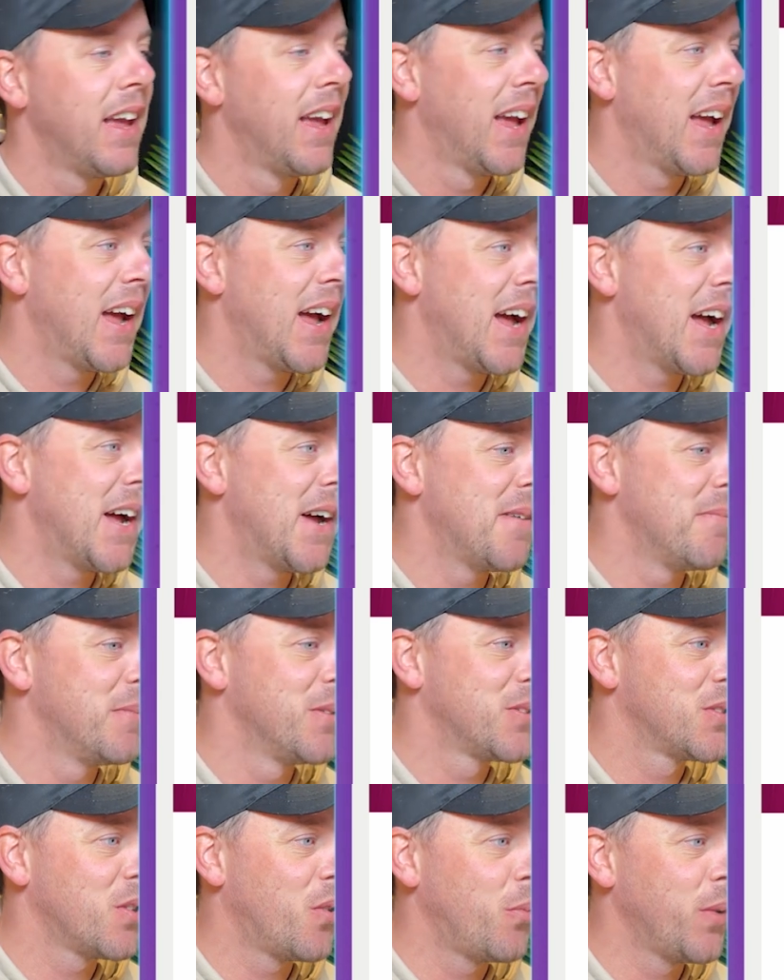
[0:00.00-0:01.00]
Um,
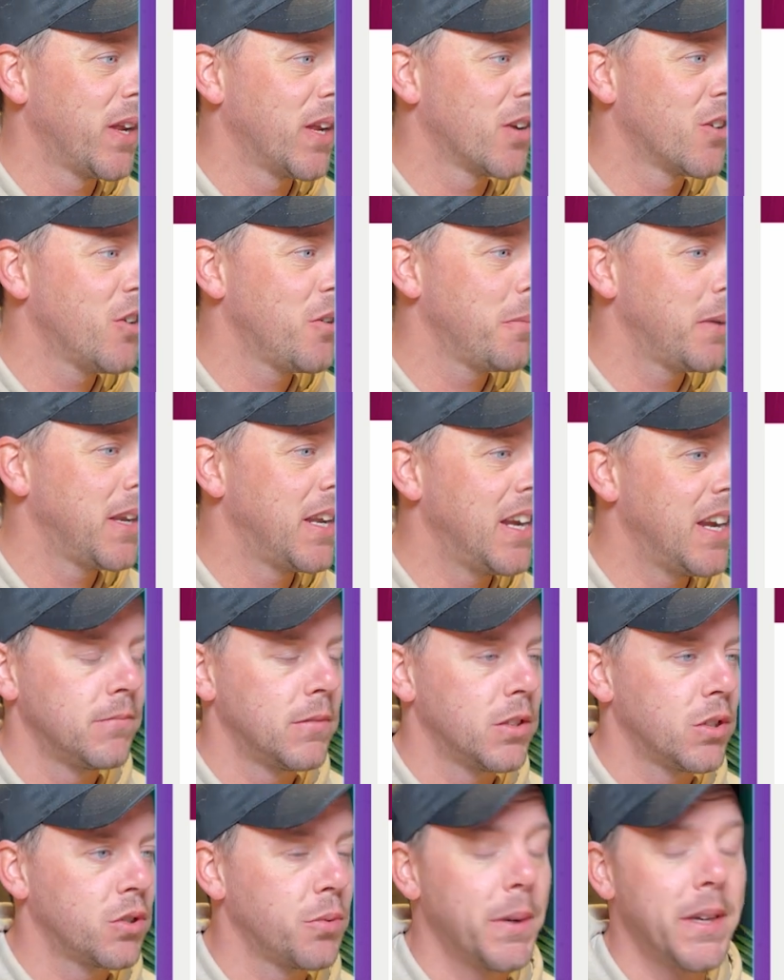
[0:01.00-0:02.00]
so we can come in here,
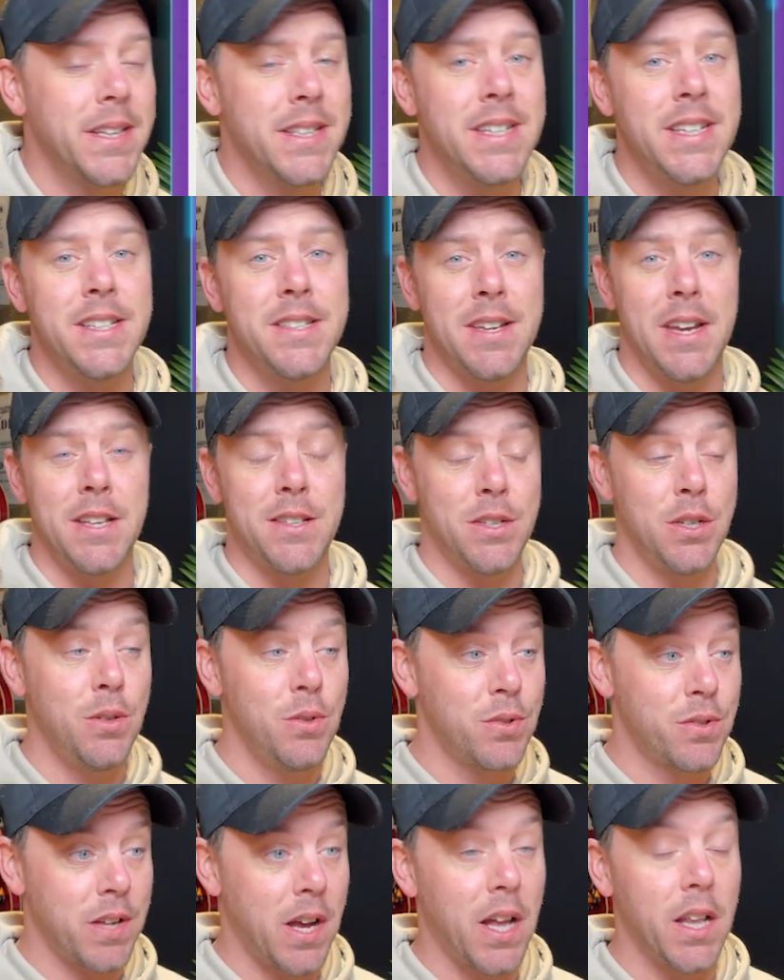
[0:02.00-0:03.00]
so we can see it's, it's
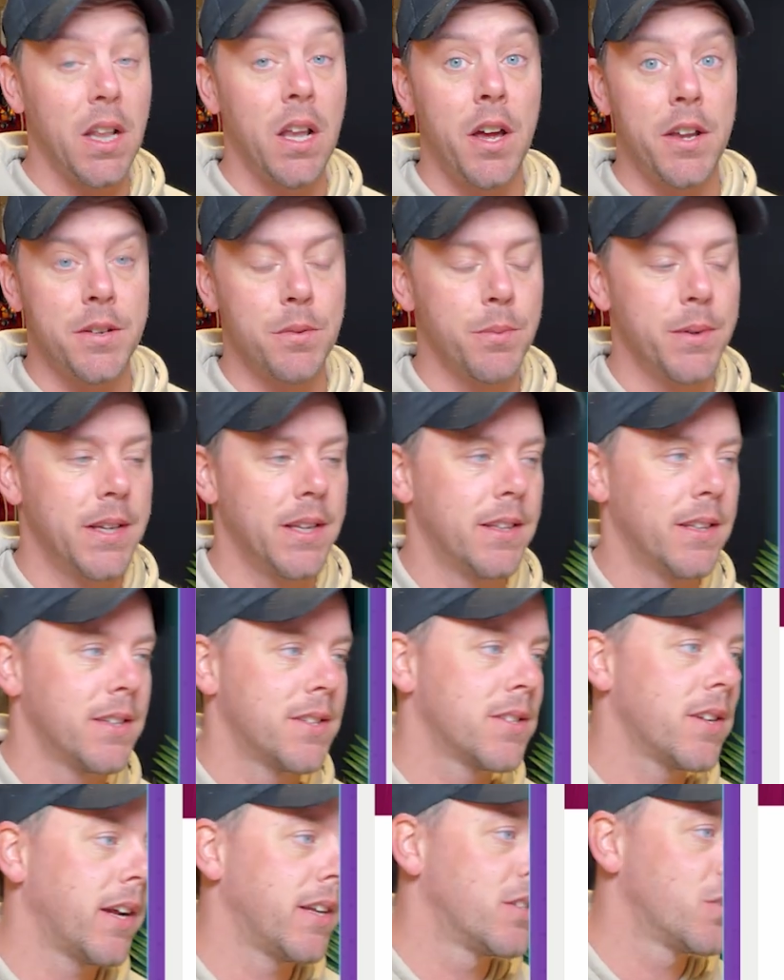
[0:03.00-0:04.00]
used a lot within the
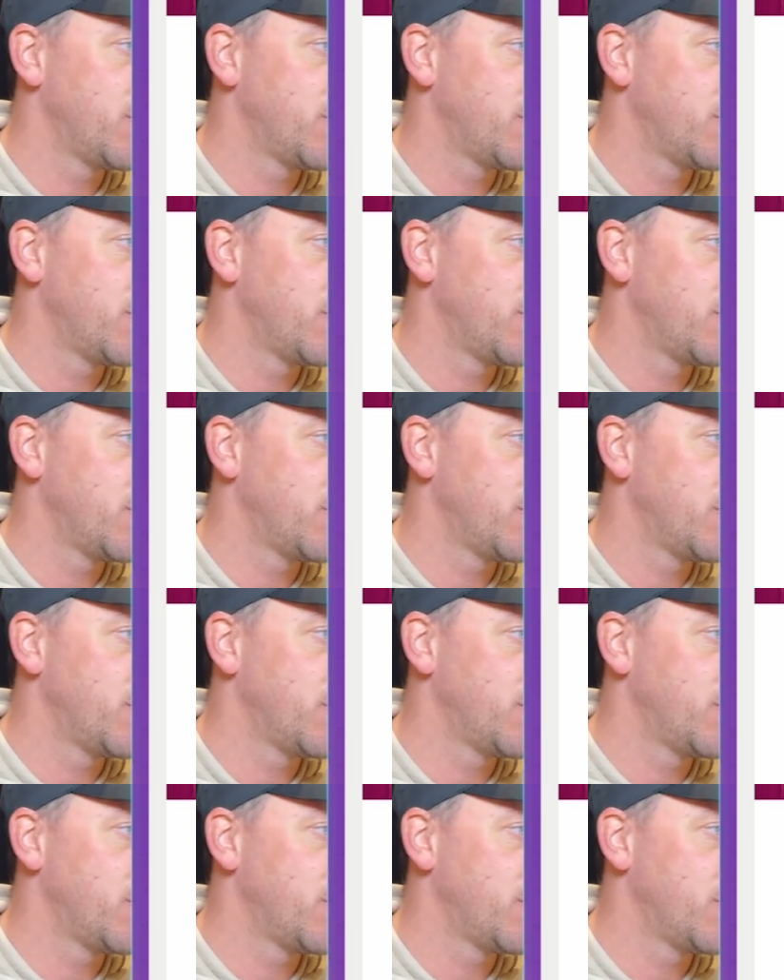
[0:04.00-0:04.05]
site. So we